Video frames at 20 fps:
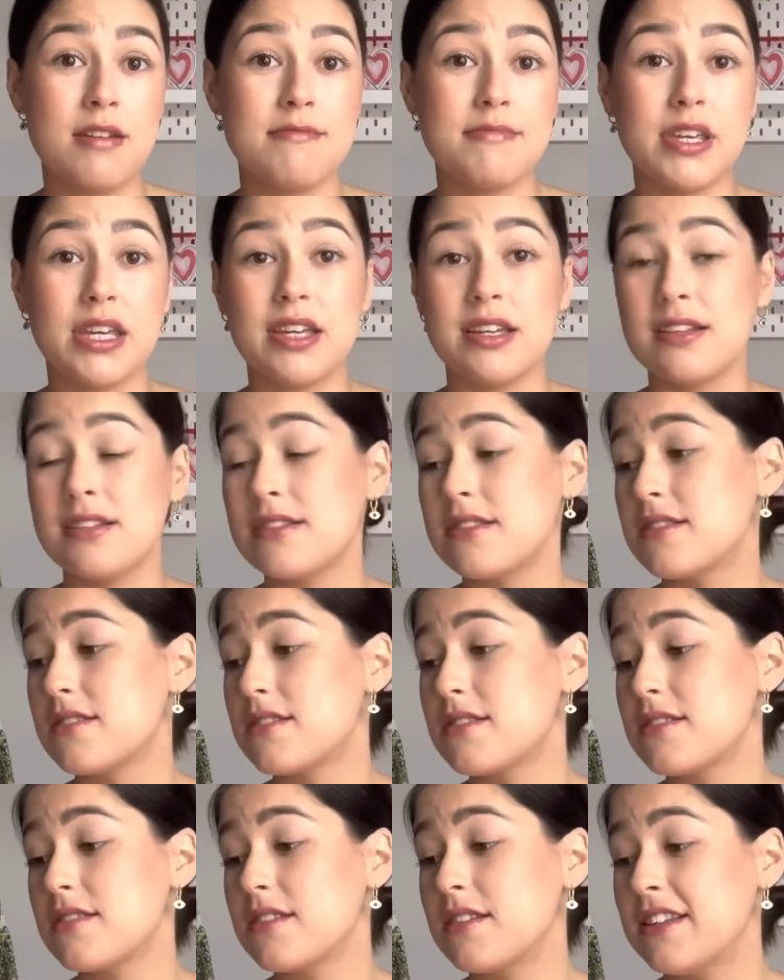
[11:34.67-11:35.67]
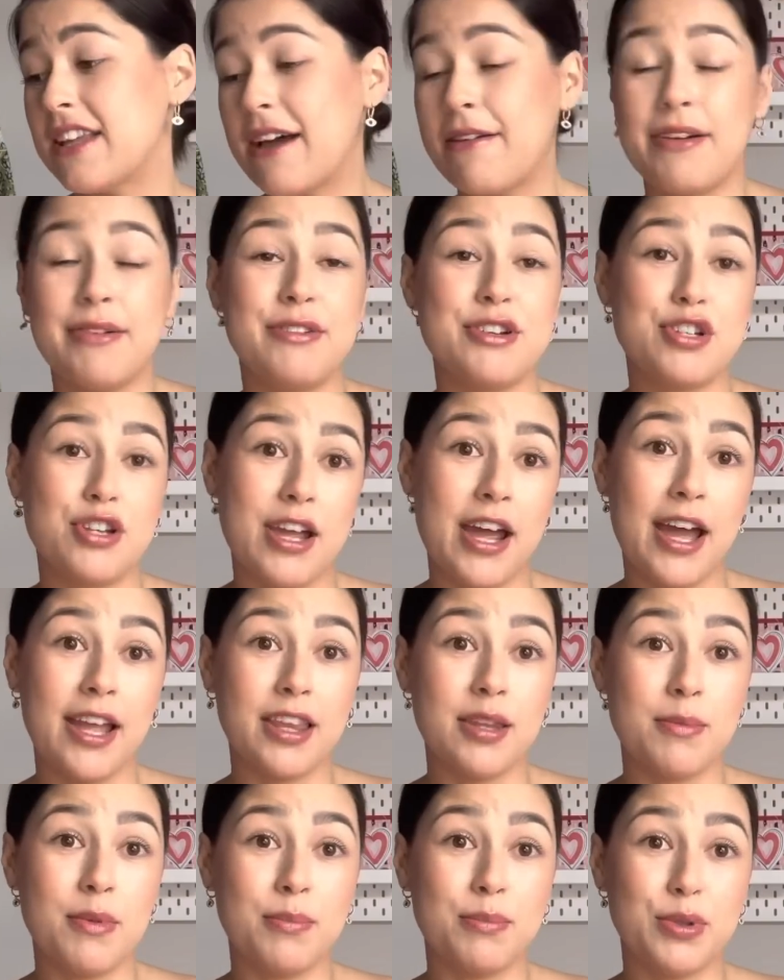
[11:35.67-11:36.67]
Because now I wish I
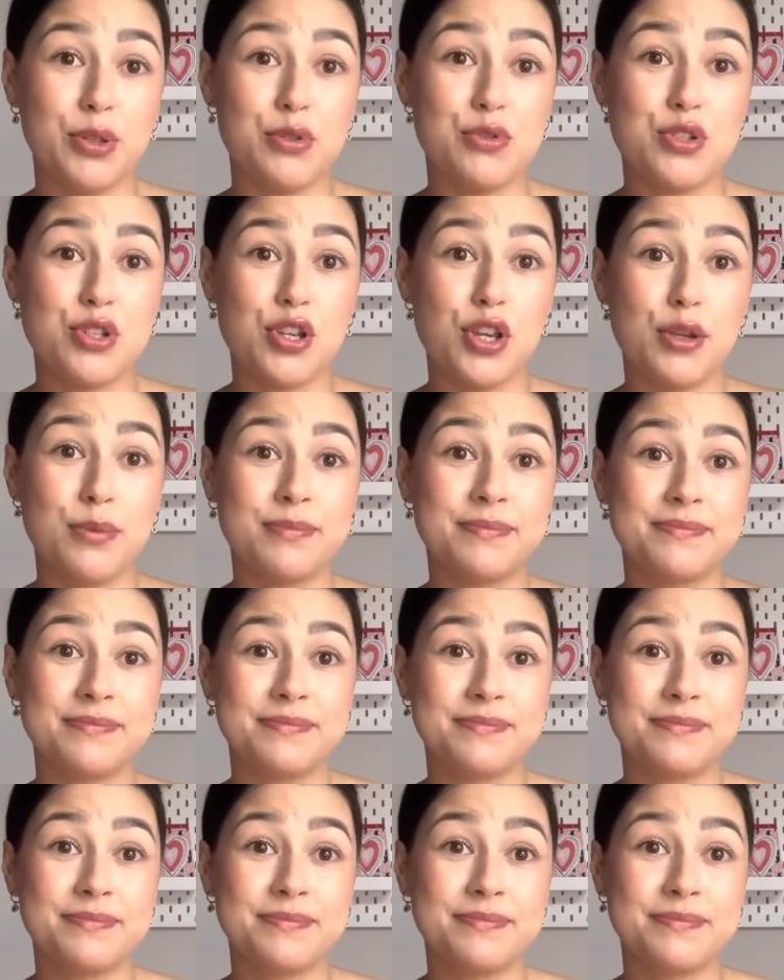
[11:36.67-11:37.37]
had them in blue too.